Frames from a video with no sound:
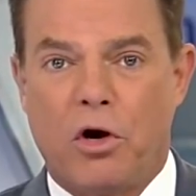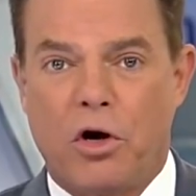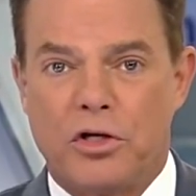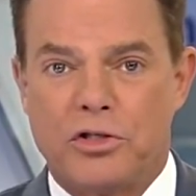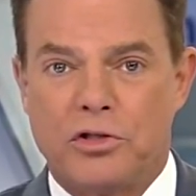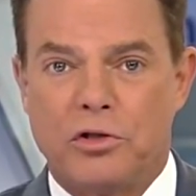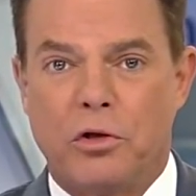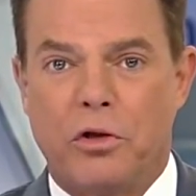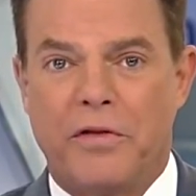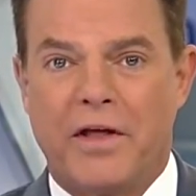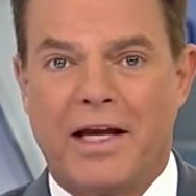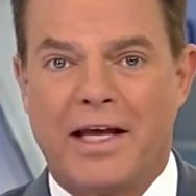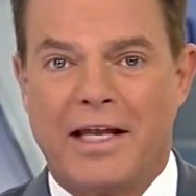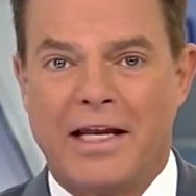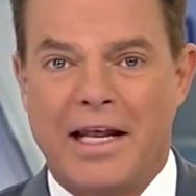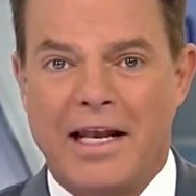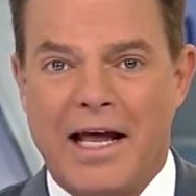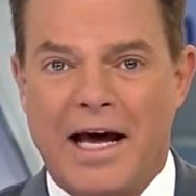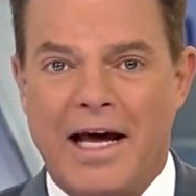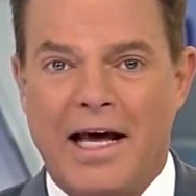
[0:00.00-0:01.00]
arsenal that
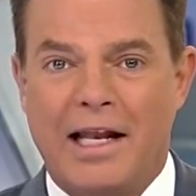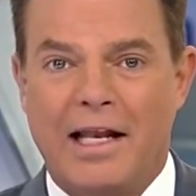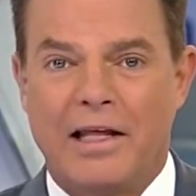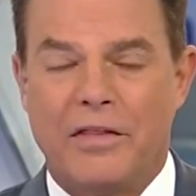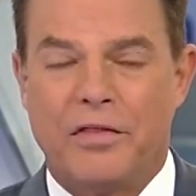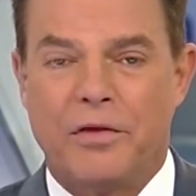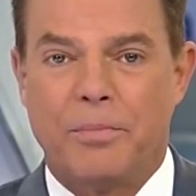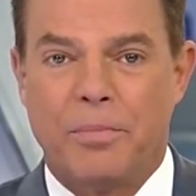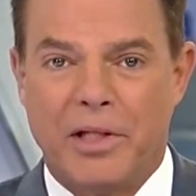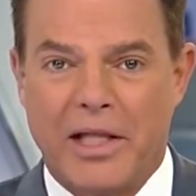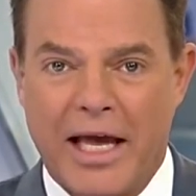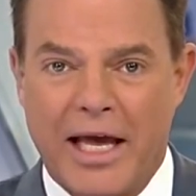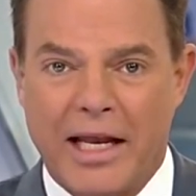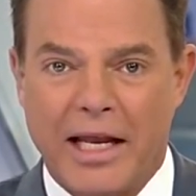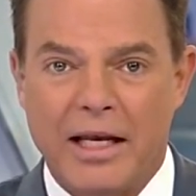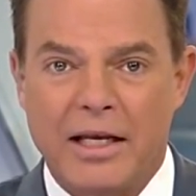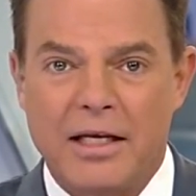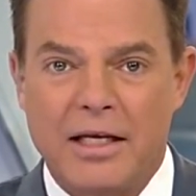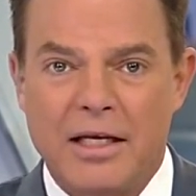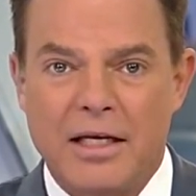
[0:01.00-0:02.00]
can annihilate the
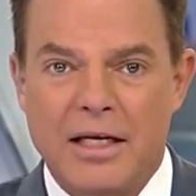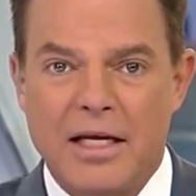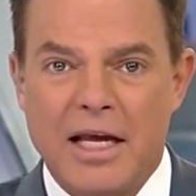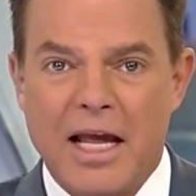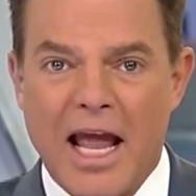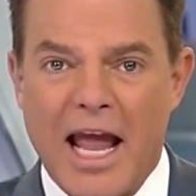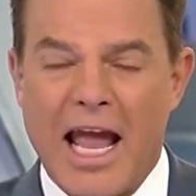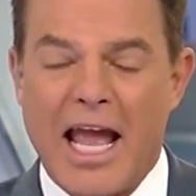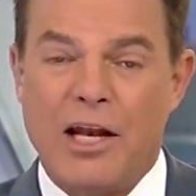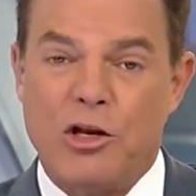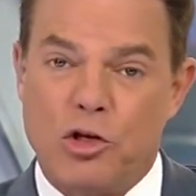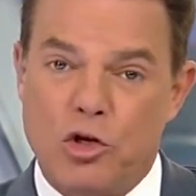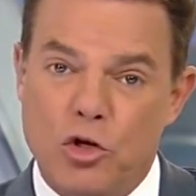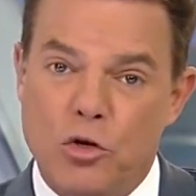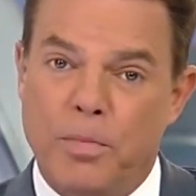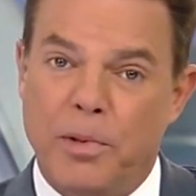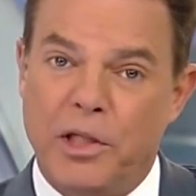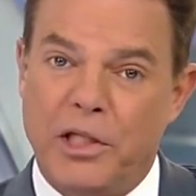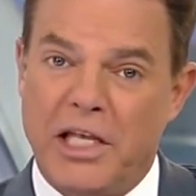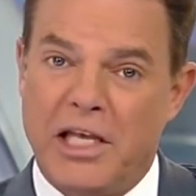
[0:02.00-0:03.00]
planet, and
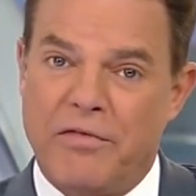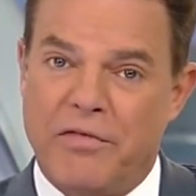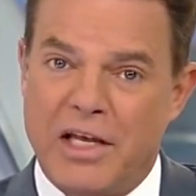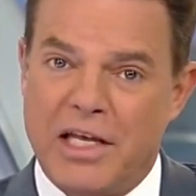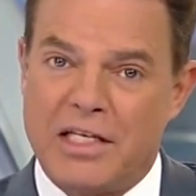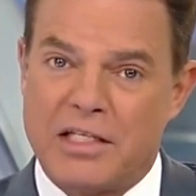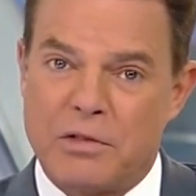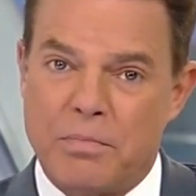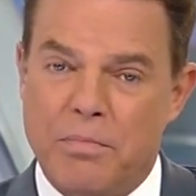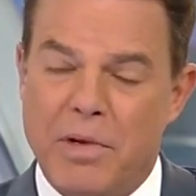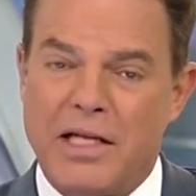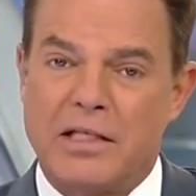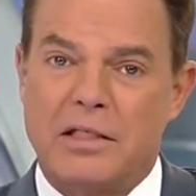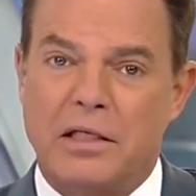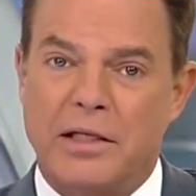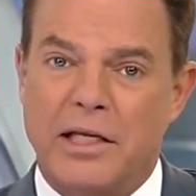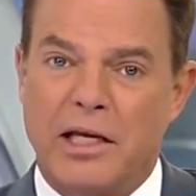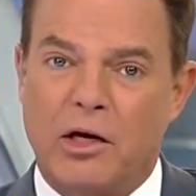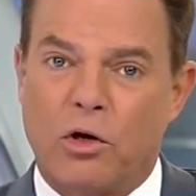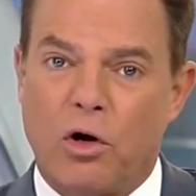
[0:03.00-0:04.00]
you believe he is
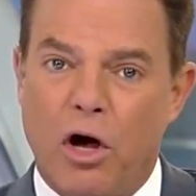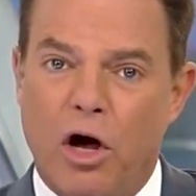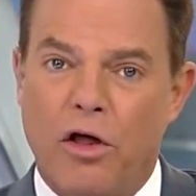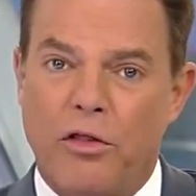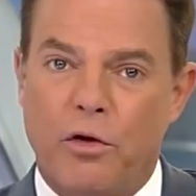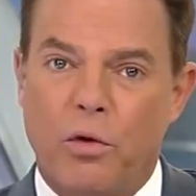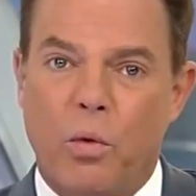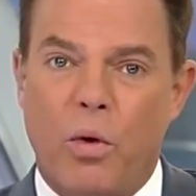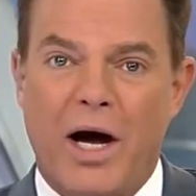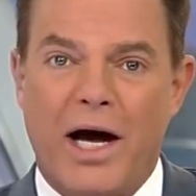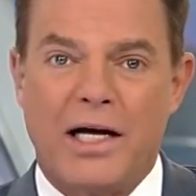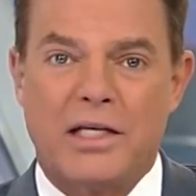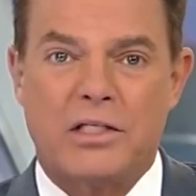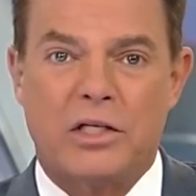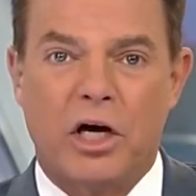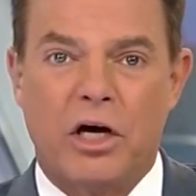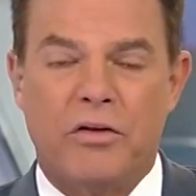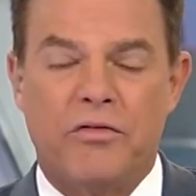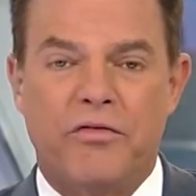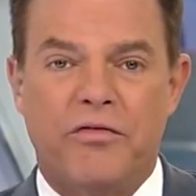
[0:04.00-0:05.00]
mentally or
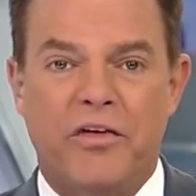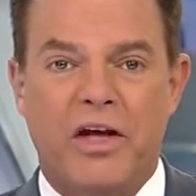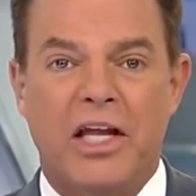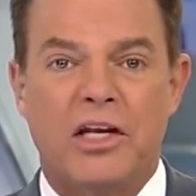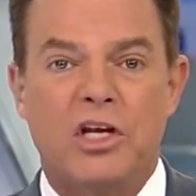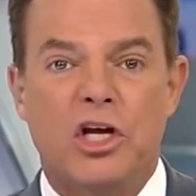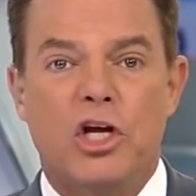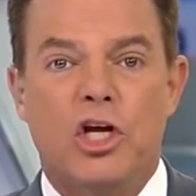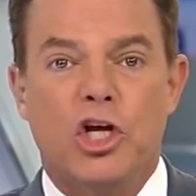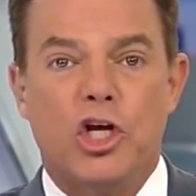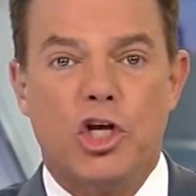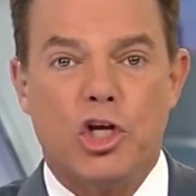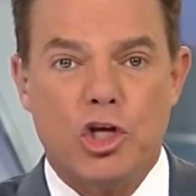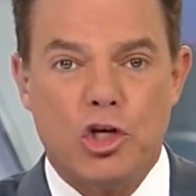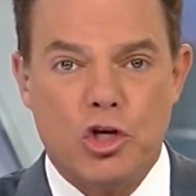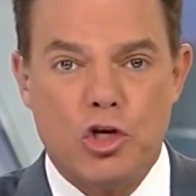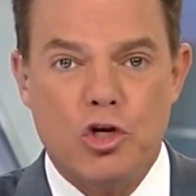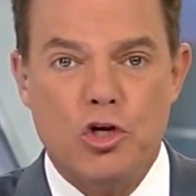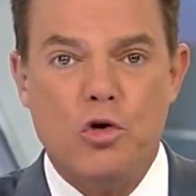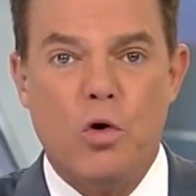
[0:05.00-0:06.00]
otherwise unfit,
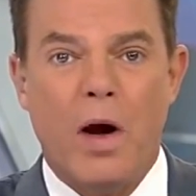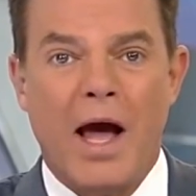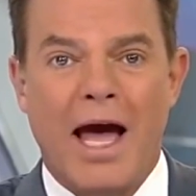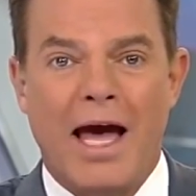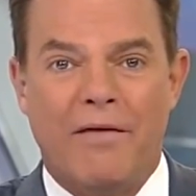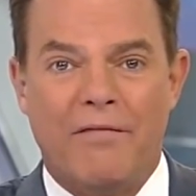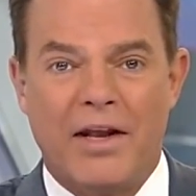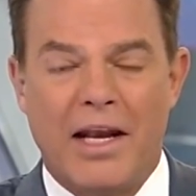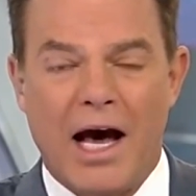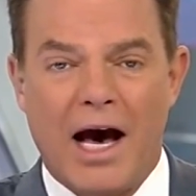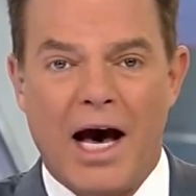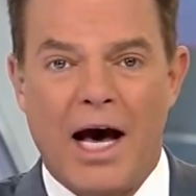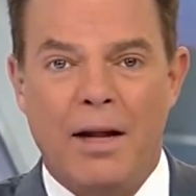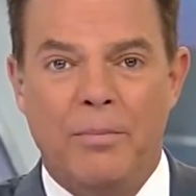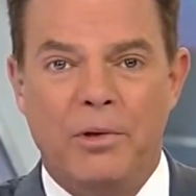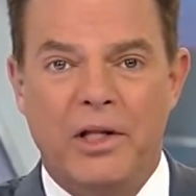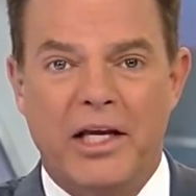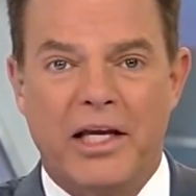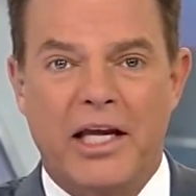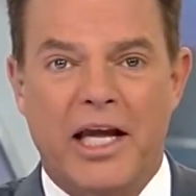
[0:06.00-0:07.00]
you have an
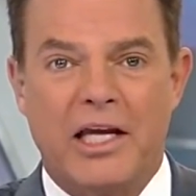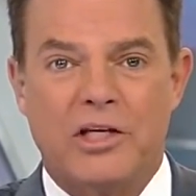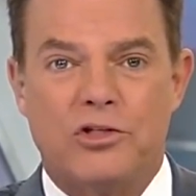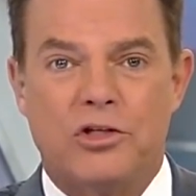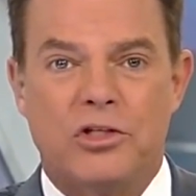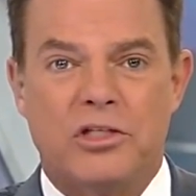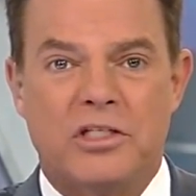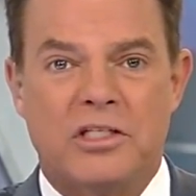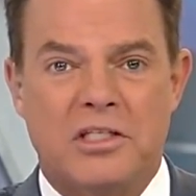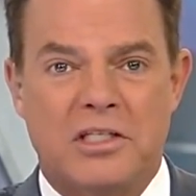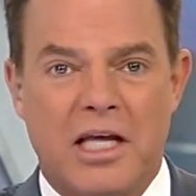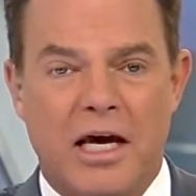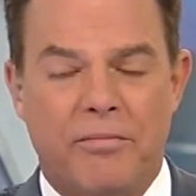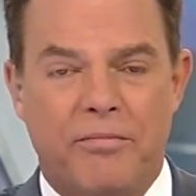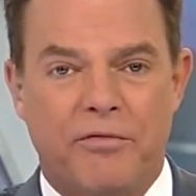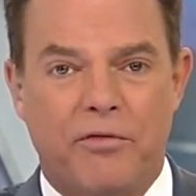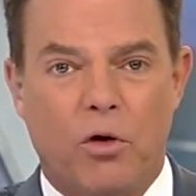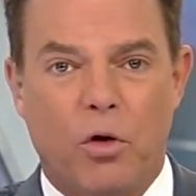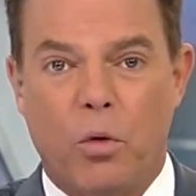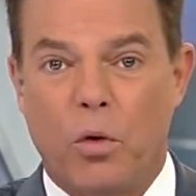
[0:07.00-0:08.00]
obligation to
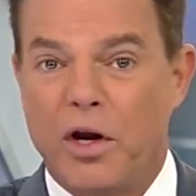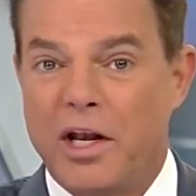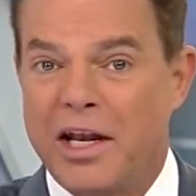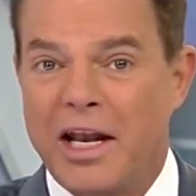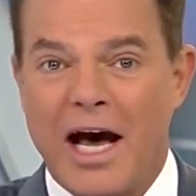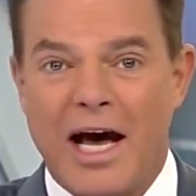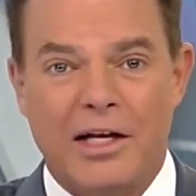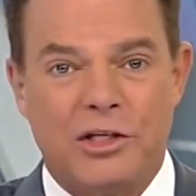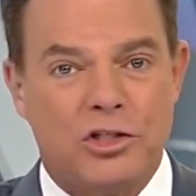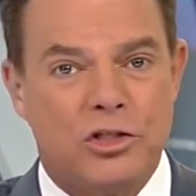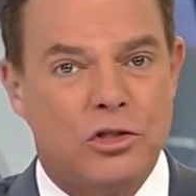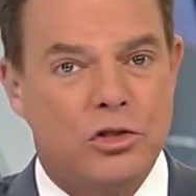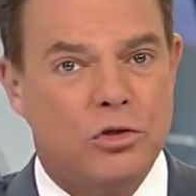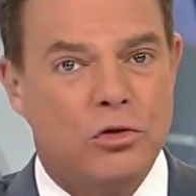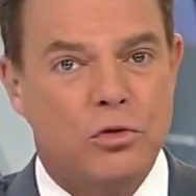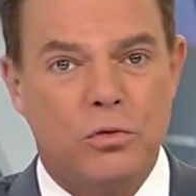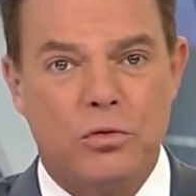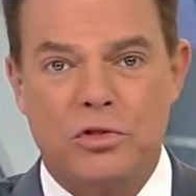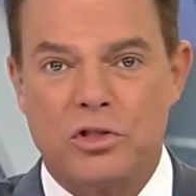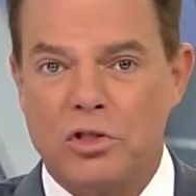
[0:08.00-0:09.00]
step forward, not
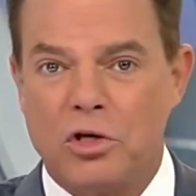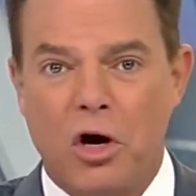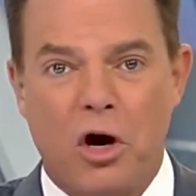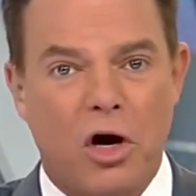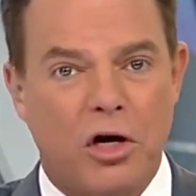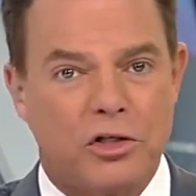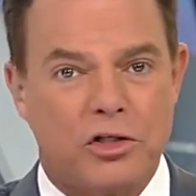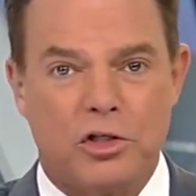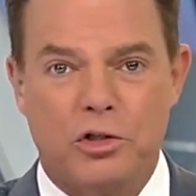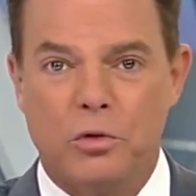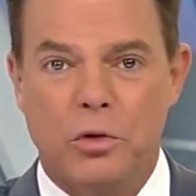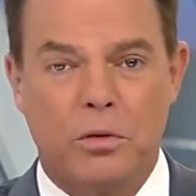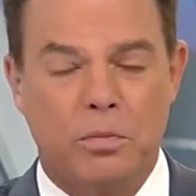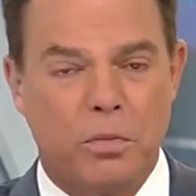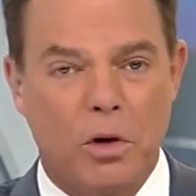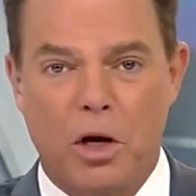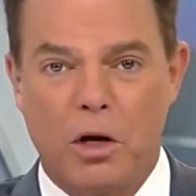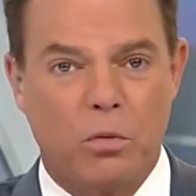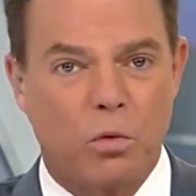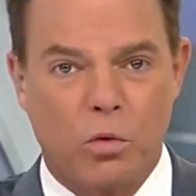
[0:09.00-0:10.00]
to talk to
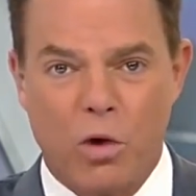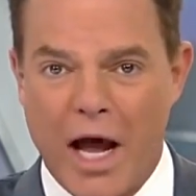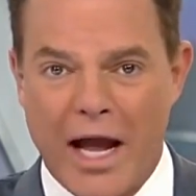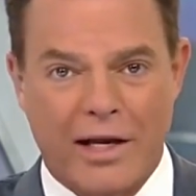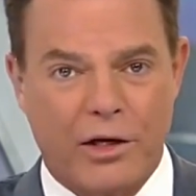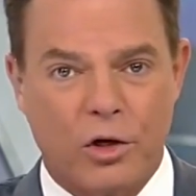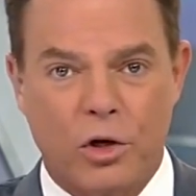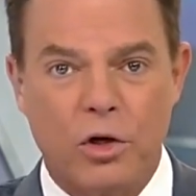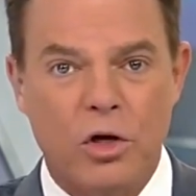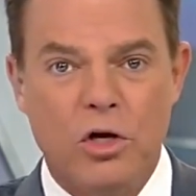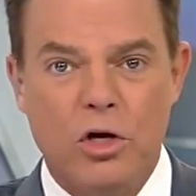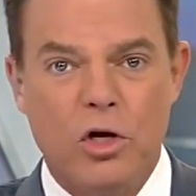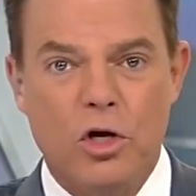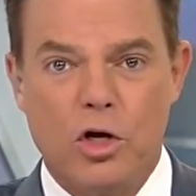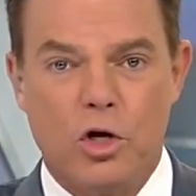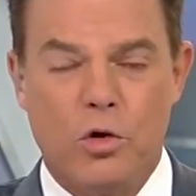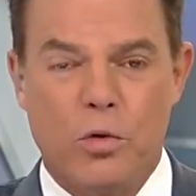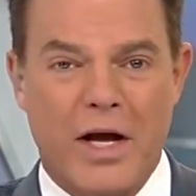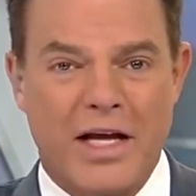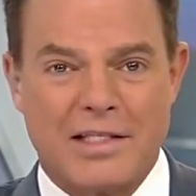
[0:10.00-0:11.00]
a writer
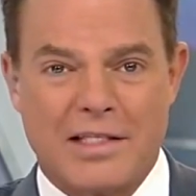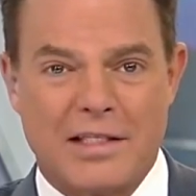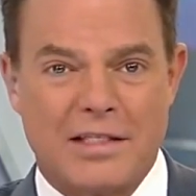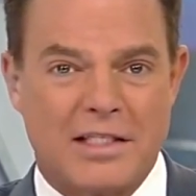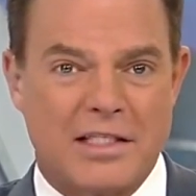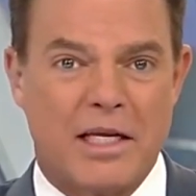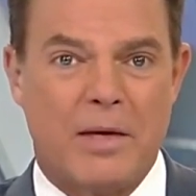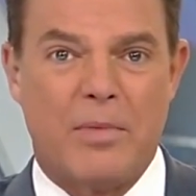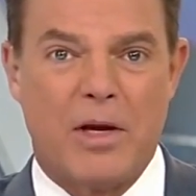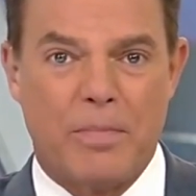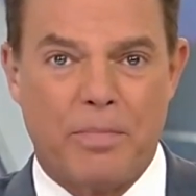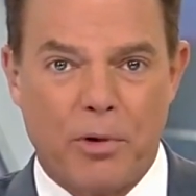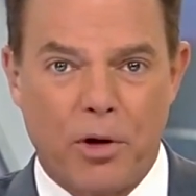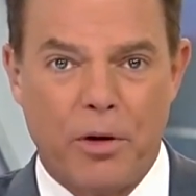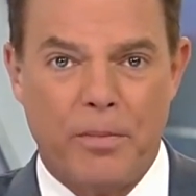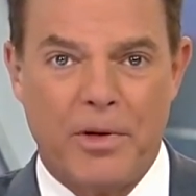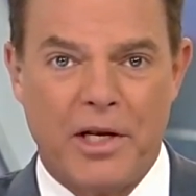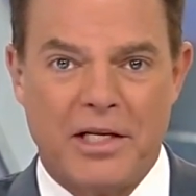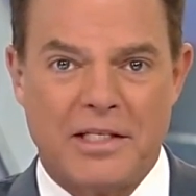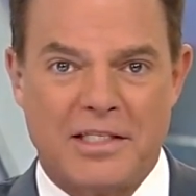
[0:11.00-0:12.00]
who has a
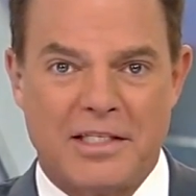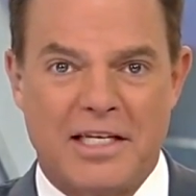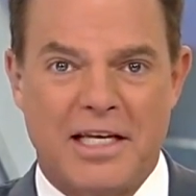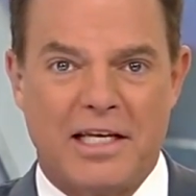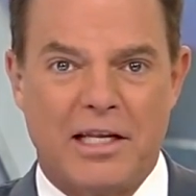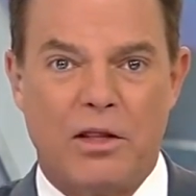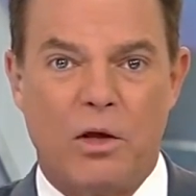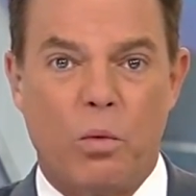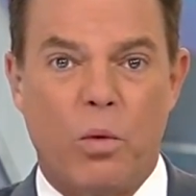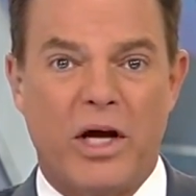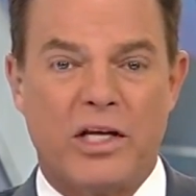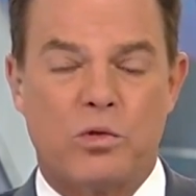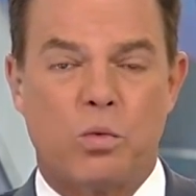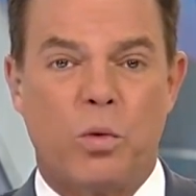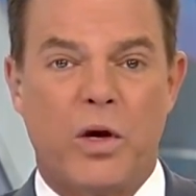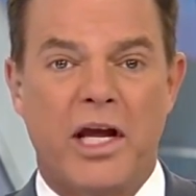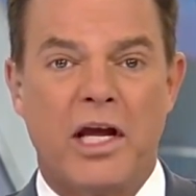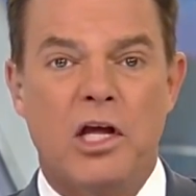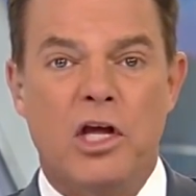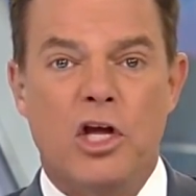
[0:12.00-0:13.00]
semi-permanent seat in the West
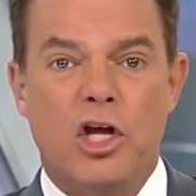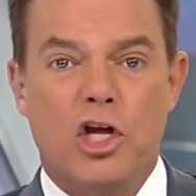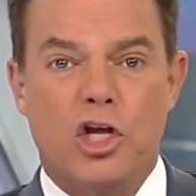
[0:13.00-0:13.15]
Wing.